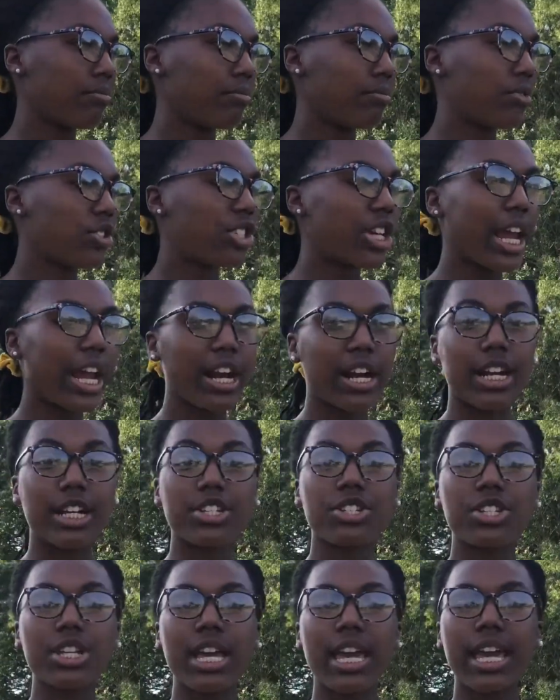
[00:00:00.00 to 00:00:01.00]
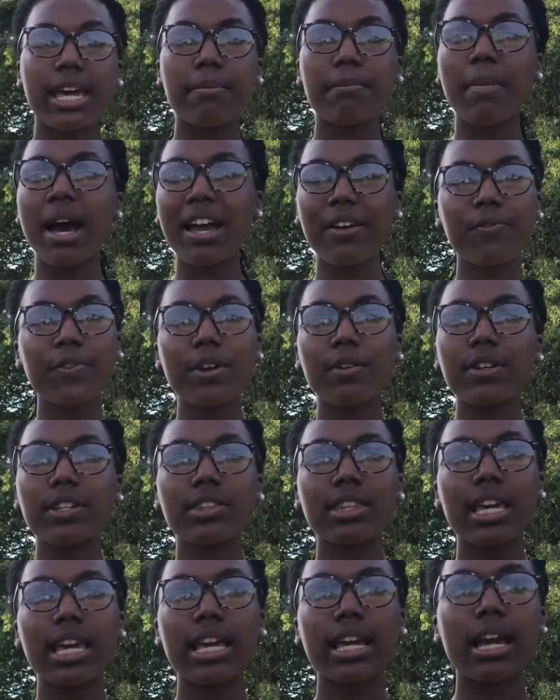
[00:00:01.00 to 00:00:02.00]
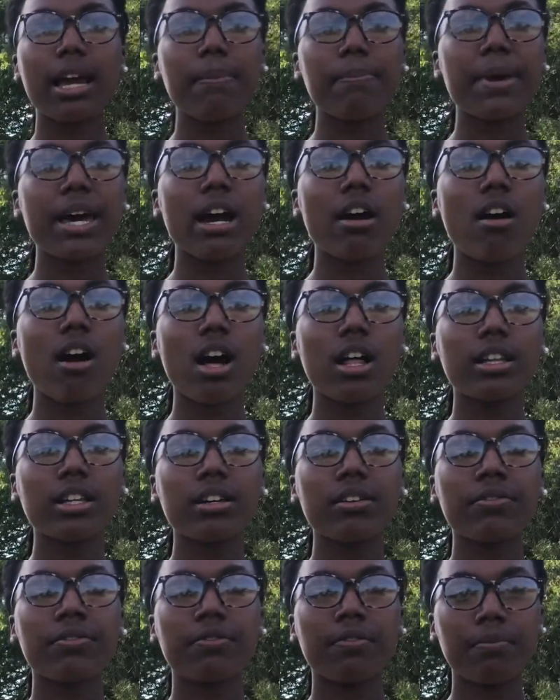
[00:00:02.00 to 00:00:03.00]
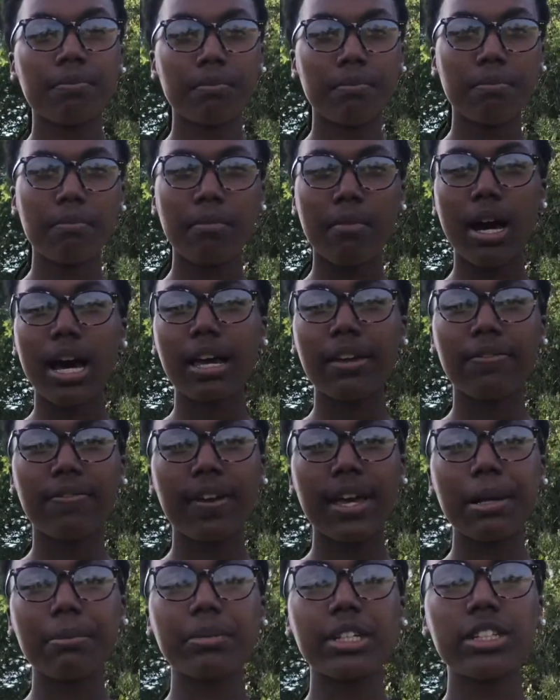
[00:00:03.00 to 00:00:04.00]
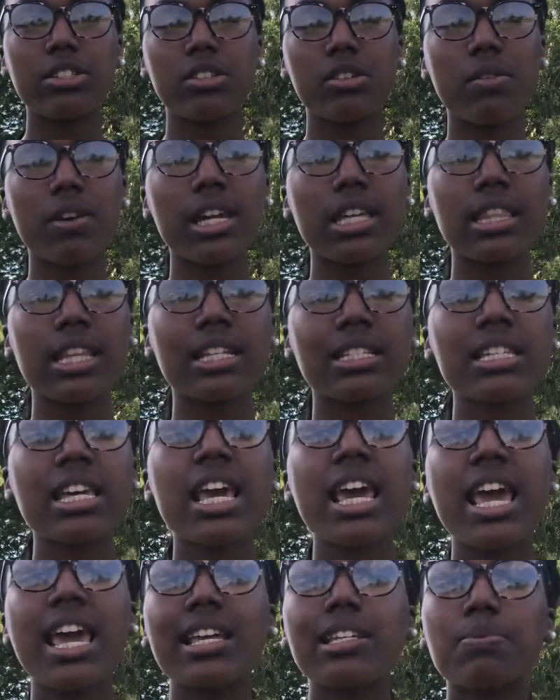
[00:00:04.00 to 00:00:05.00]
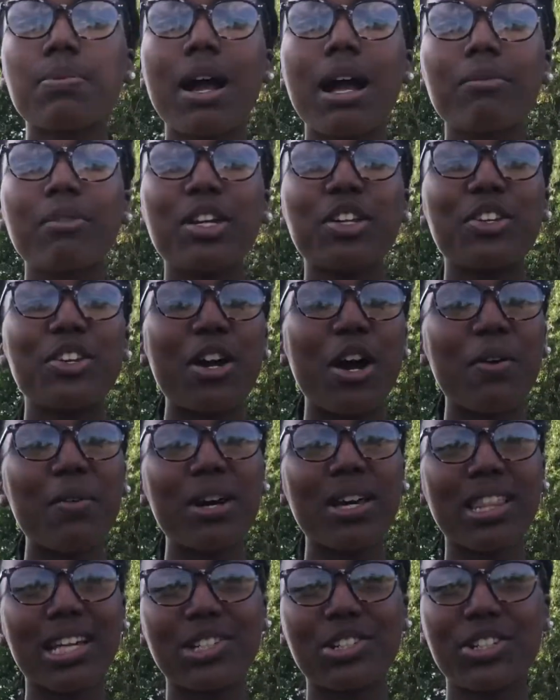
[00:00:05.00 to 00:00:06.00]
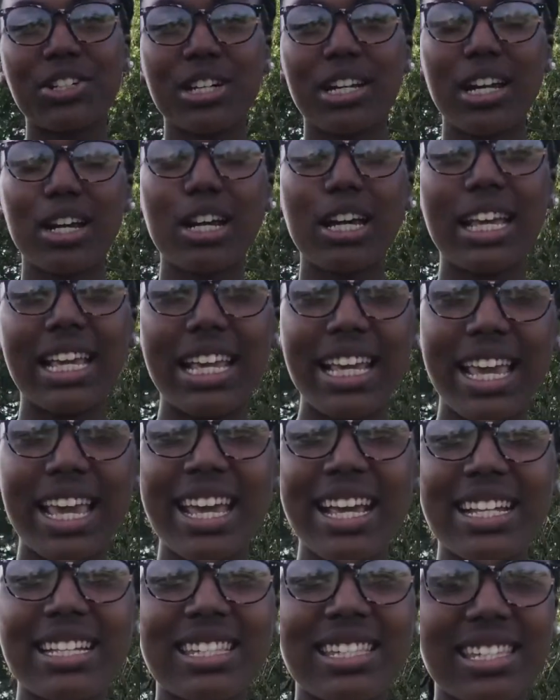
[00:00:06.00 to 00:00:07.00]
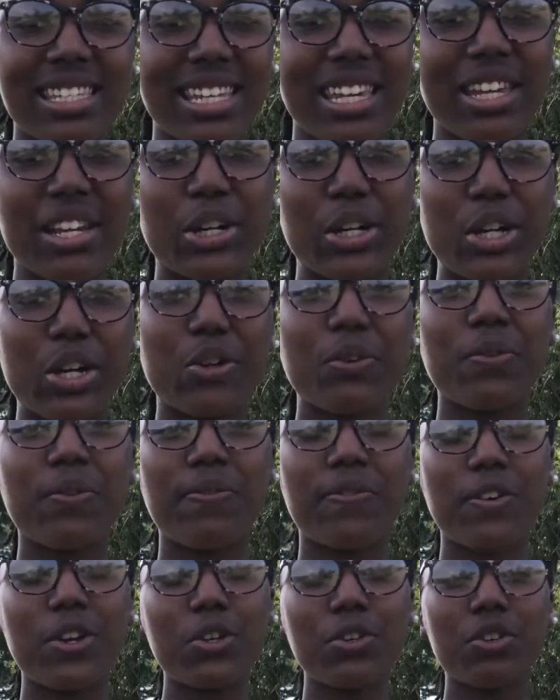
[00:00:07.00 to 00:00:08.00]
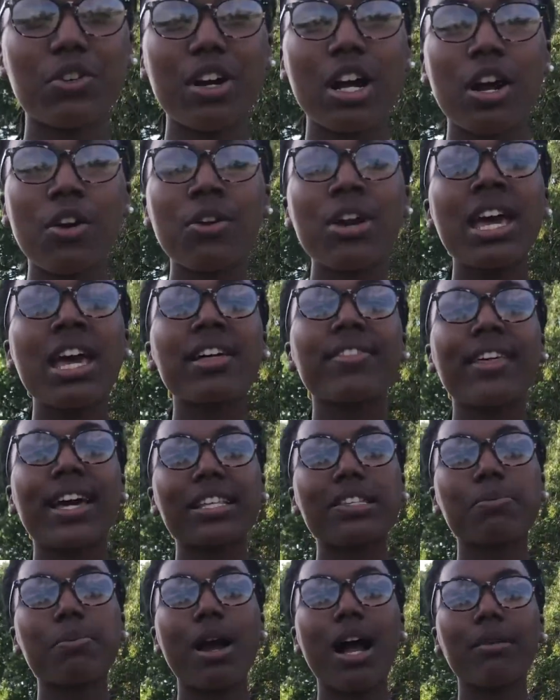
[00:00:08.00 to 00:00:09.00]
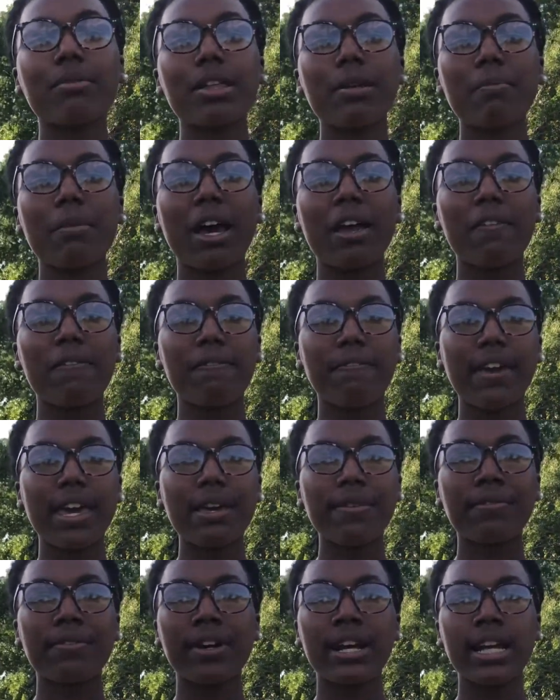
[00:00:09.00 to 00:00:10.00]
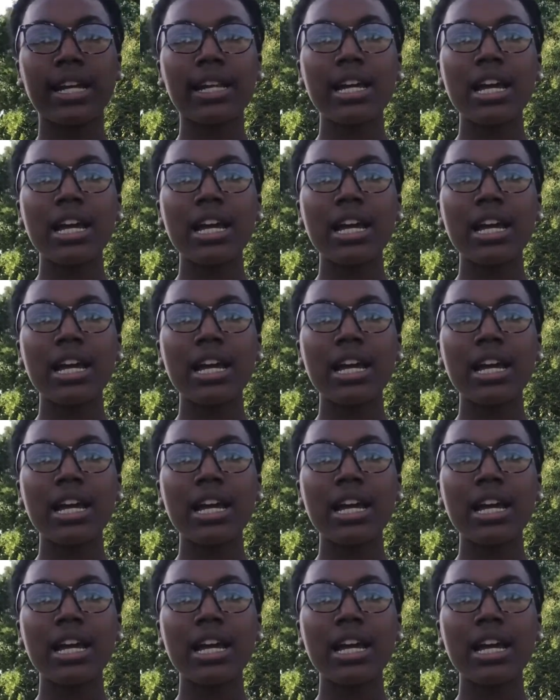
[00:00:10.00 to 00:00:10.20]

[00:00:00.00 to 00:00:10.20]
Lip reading: cherish. And my favorite thing about all of my family doing this is probably knowing that you're gonna eat and see your own food grow. That's probably my favorite